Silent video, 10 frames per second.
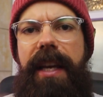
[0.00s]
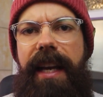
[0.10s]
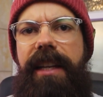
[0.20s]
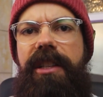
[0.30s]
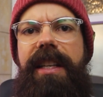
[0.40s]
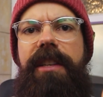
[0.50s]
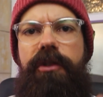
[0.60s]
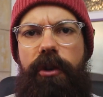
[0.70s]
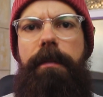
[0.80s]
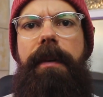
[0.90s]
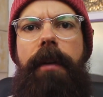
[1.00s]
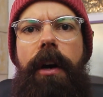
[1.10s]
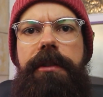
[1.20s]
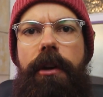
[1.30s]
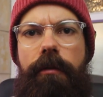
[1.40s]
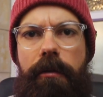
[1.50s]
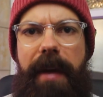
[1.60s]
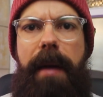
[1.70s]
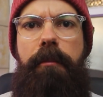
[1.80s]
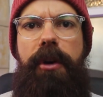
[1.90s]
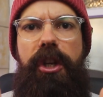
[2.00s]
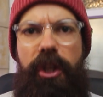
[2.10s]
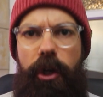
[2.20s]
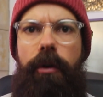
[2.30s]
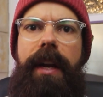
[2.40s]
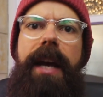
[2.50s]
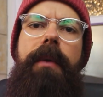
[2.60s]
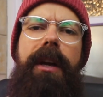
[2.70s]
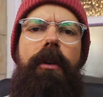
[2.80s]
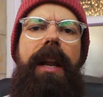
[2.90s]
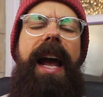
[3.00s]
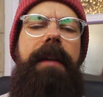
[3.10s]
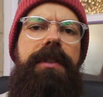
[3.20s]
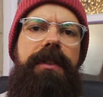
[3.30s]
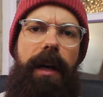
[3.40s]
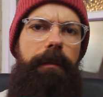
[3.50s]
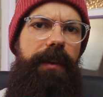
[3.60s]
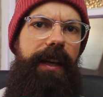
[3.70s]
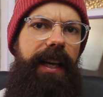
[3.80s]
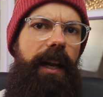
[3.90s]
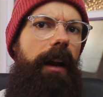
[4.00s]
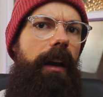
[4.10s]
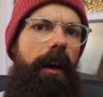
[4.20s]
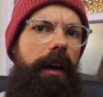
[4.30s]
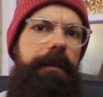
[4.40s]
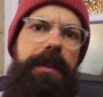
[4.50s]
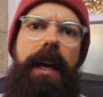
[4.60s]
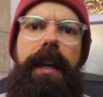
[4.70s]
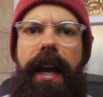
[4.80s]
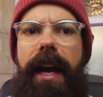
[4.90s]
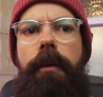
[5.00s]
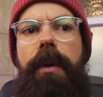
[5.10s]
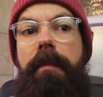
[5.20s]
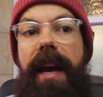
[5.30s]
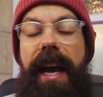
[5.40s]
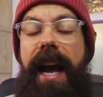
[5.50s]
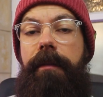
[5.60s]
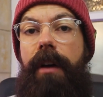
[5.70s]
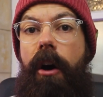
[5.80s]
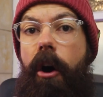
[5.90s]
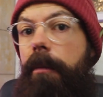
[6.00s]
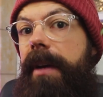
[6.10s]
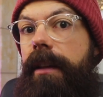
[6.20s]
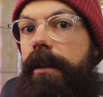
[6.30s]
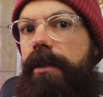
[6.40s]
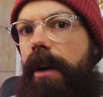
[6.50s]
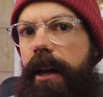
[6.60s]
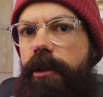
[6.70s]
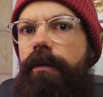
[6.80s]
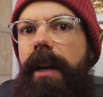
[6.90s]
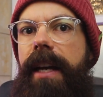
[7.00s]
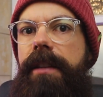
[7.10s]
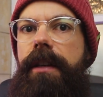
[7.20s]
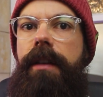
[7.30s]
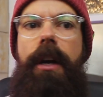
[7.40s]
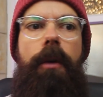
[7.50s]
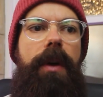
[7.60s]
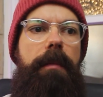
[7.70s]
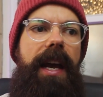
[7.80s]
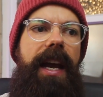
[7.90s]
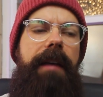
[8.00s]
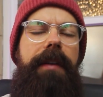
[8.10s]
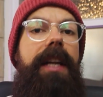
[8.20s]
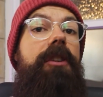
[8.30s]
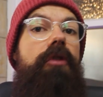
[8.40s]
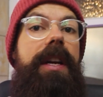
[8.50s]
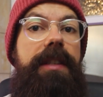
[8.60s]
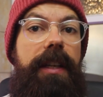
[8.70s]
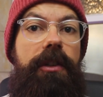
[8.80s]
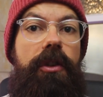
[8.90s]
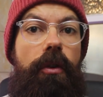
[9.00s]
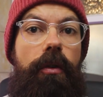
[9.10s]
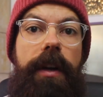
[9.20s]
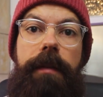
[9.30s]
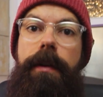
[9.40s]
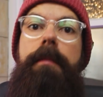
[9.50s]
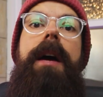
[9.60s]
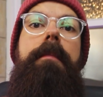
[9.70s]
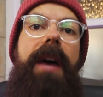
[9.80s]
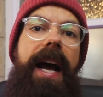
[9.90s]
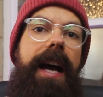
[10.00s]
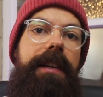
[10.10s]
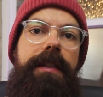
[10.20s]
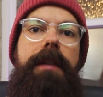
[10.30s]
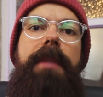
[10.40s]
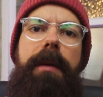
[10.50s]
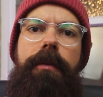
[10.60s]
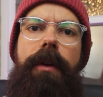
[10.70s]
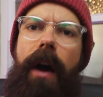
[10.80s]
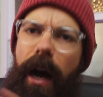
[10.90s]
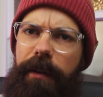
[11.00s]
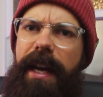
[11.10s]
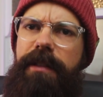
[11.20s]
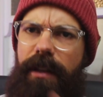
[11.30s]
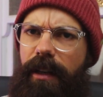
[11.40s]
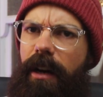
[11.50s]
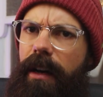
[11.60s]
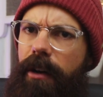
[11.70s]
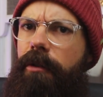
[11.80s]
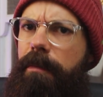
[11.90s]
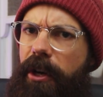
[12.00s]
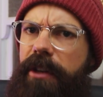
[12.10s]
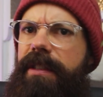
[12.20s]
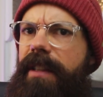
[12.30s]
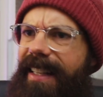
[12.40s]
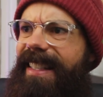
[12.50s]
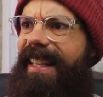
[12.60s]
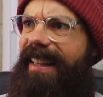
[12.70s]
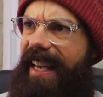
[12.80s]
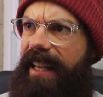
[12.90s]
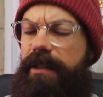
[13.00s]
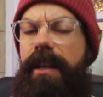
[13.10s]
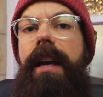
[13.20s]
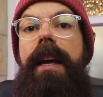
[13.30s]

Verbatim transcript: PhD supervisor remember you. Now, we all have something in our lives. Now, we may have a hobby that's science related. We may have an interesting story from our past that people go, oh, that's the guy or person that did this.